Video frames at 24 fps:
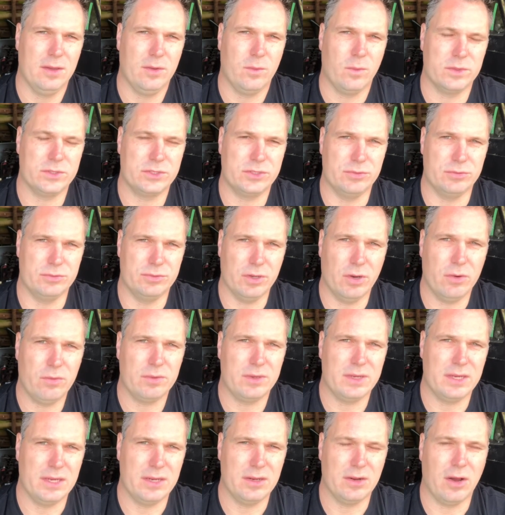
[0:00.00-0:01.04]
what you don't
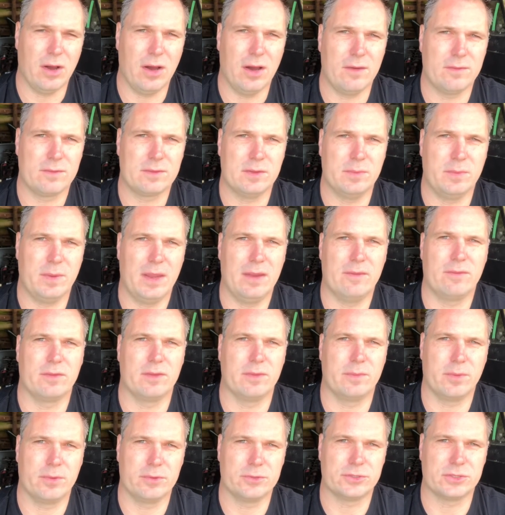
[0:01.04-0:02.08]
need off to pay for
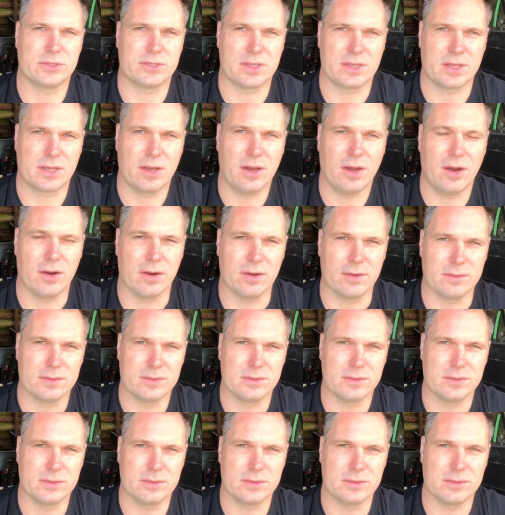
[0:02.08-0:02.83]
the purchase of the car.